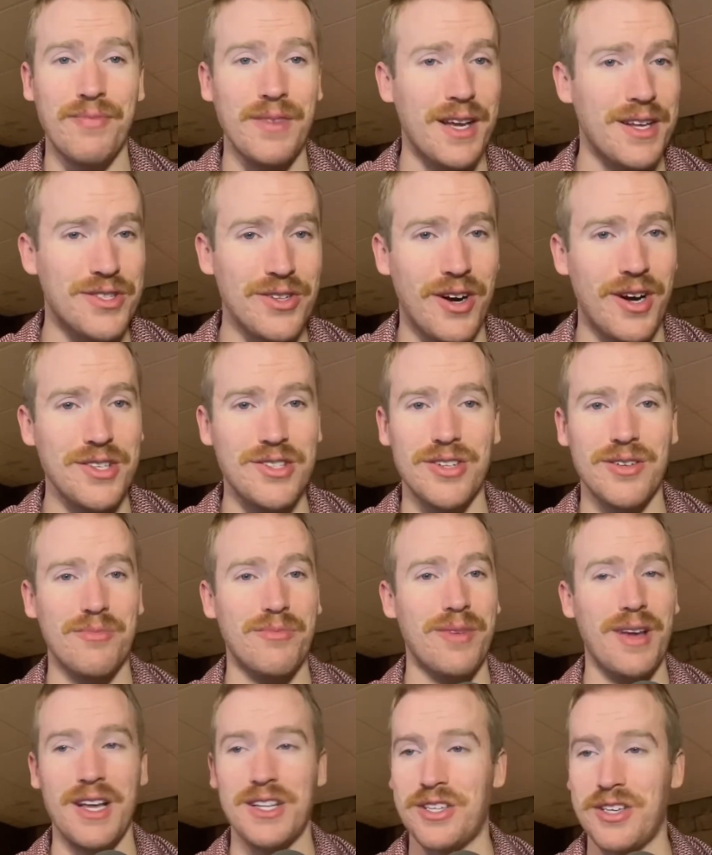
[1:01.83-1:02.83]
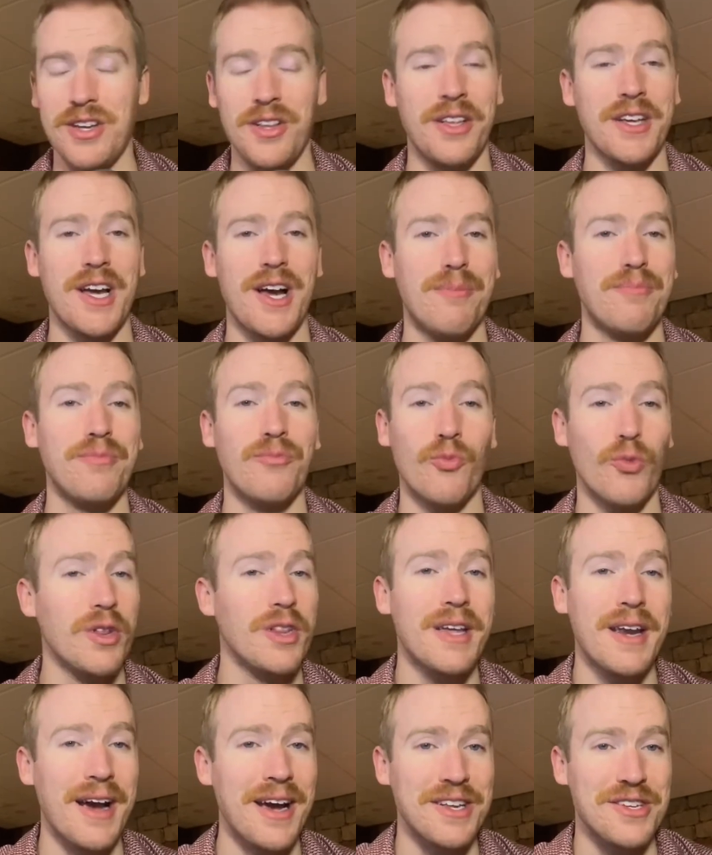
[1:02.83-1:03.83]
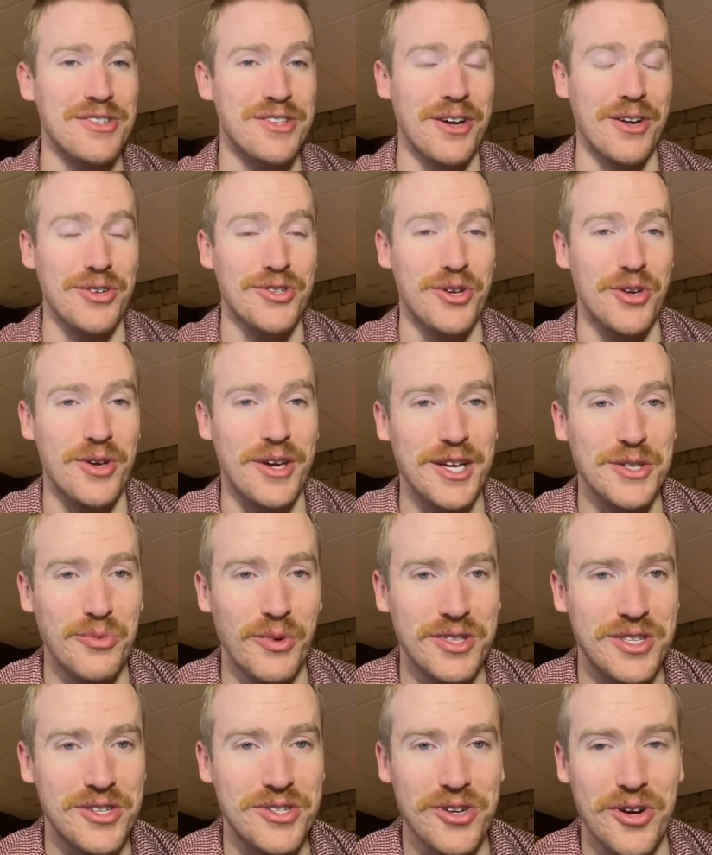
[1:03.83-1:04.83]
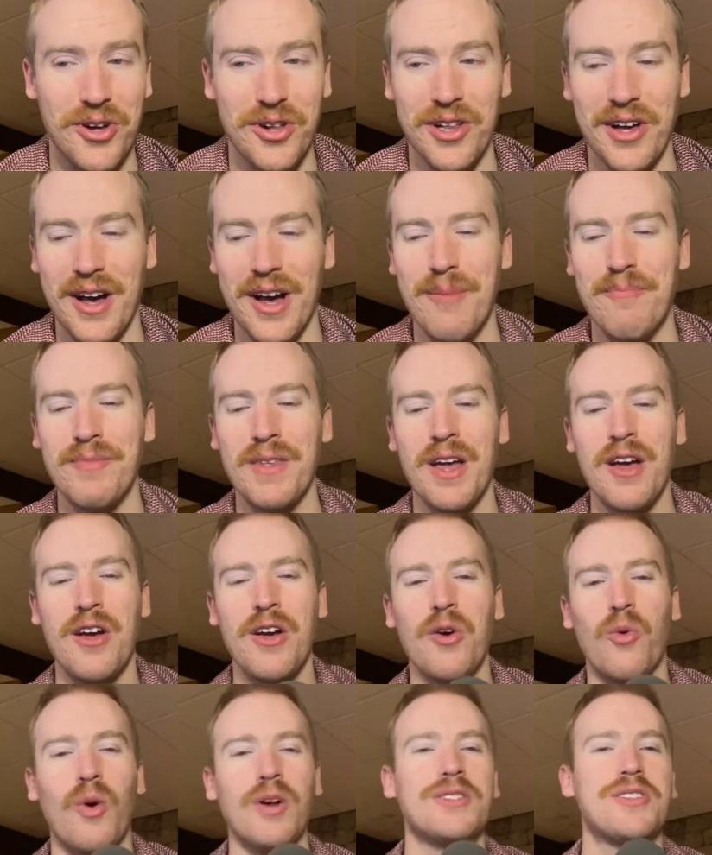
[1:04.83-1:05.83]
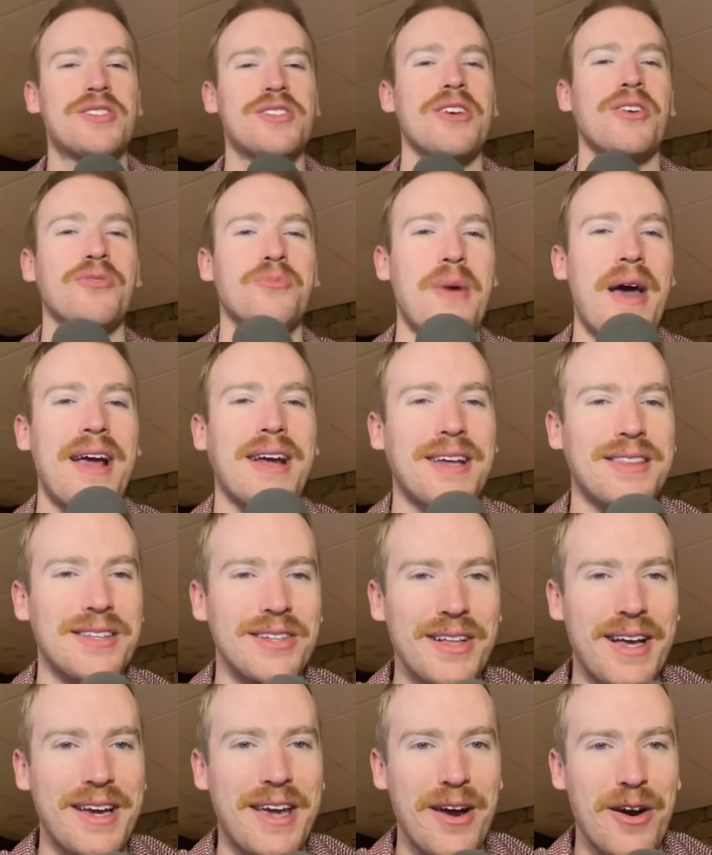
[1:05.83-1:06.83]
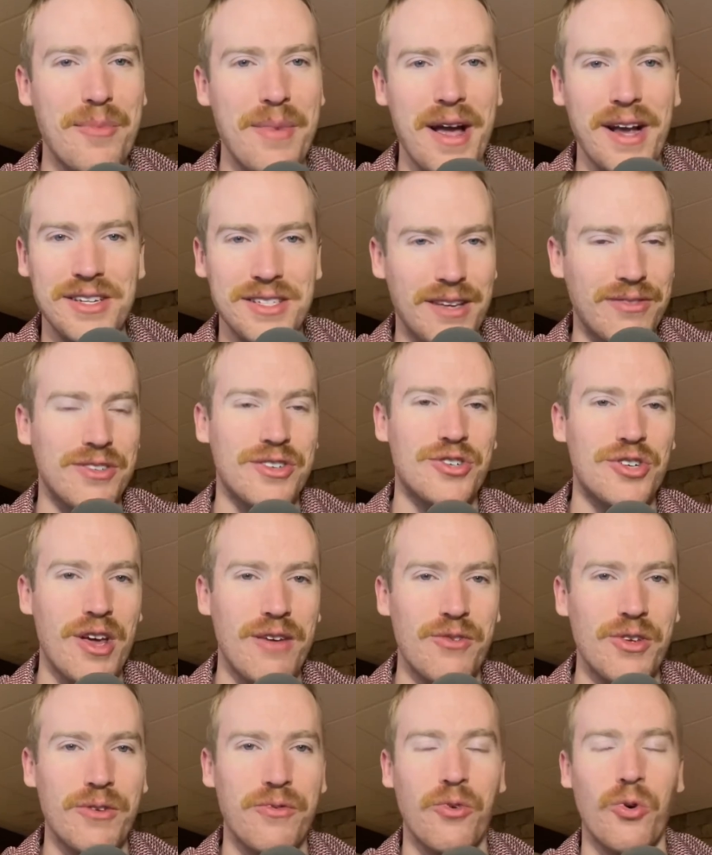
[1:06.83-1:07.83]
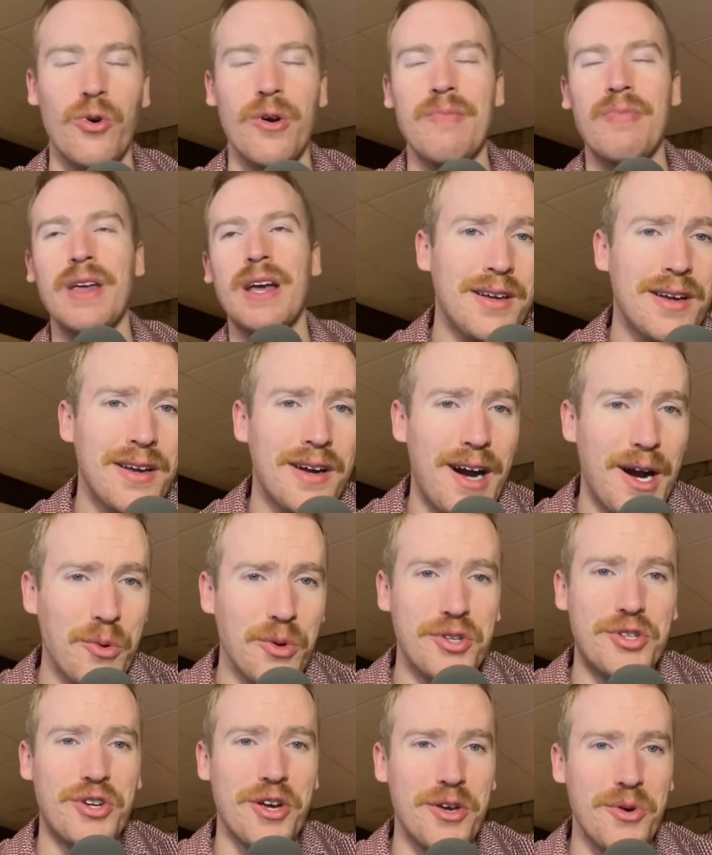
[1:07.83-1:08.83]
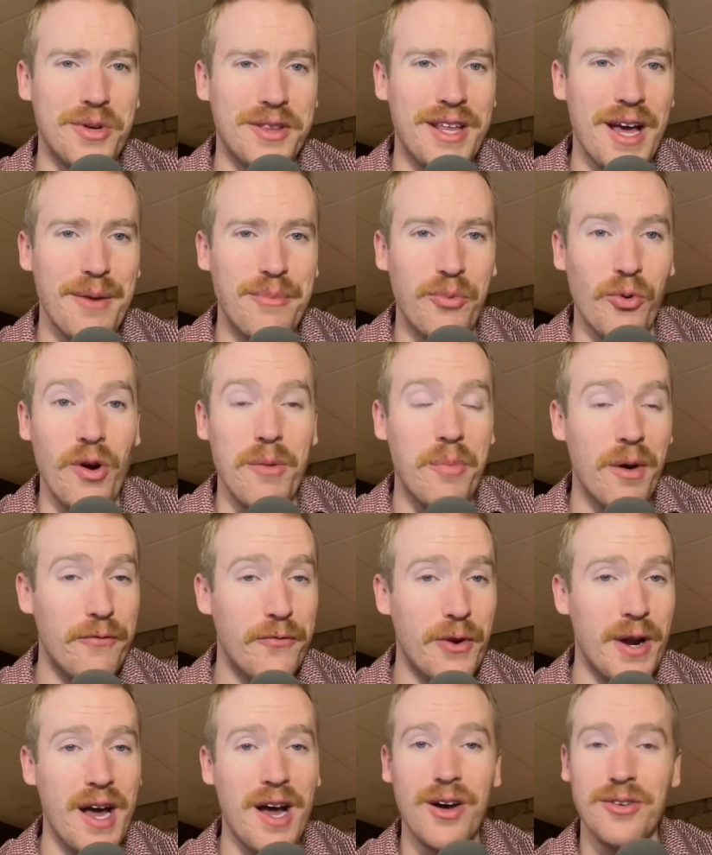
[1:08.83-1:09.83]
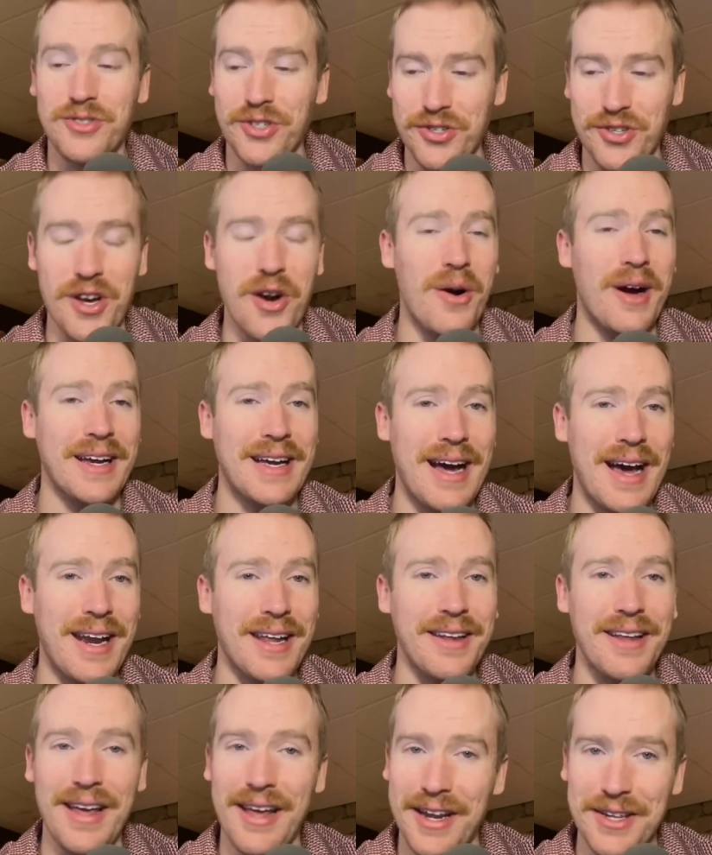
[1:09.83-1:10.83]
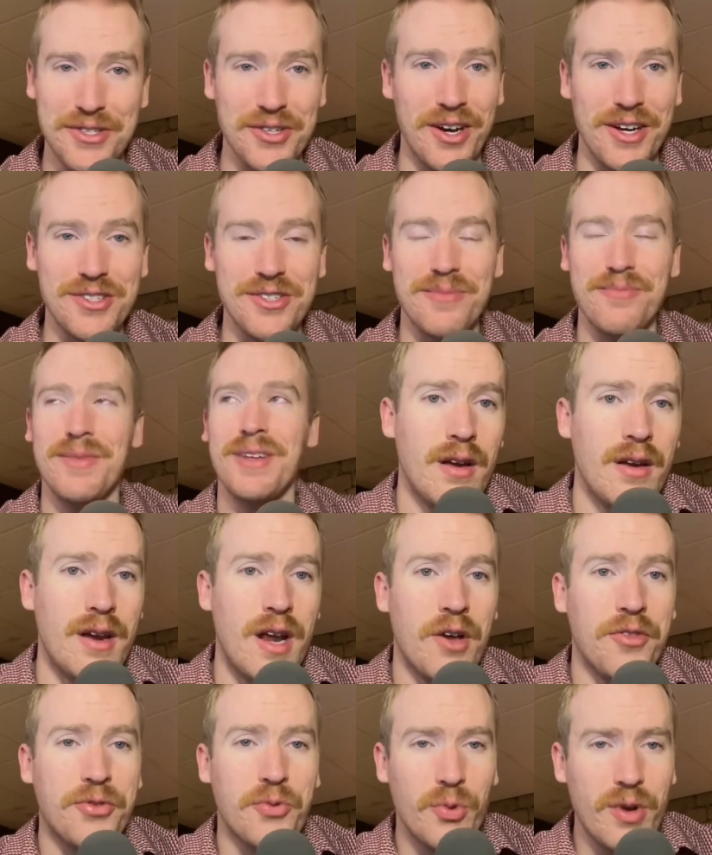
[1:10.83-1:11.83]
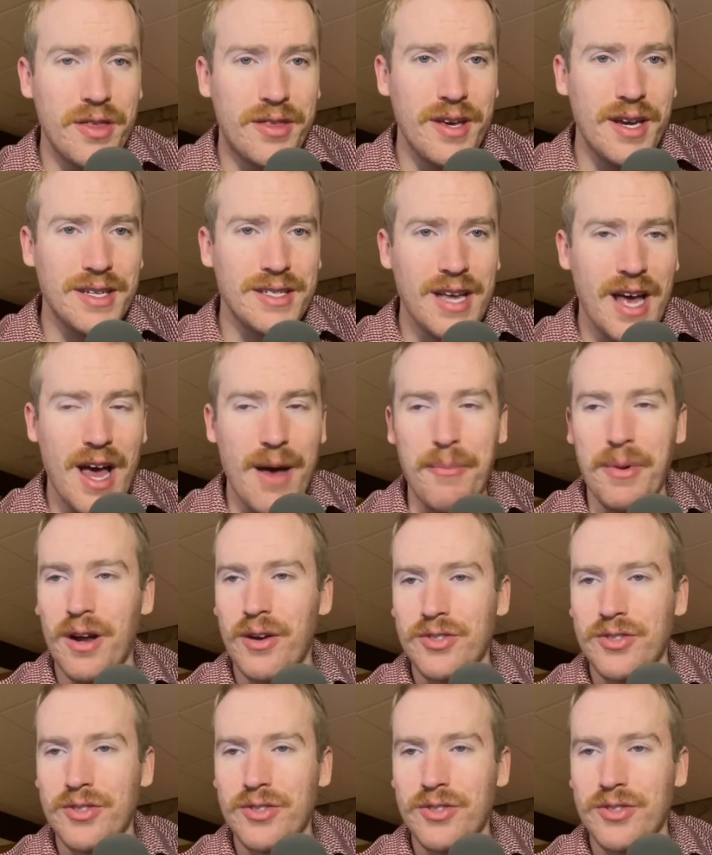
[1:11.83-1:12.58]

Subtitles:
It's awesome. It's healing up really nice. And I'll show you guys once it's all, once it's healed back, get the leg hair back because I have to shave you for it. I will show you at that point. But for now, just know I got it, and it's awesome. Now, 3 things happened.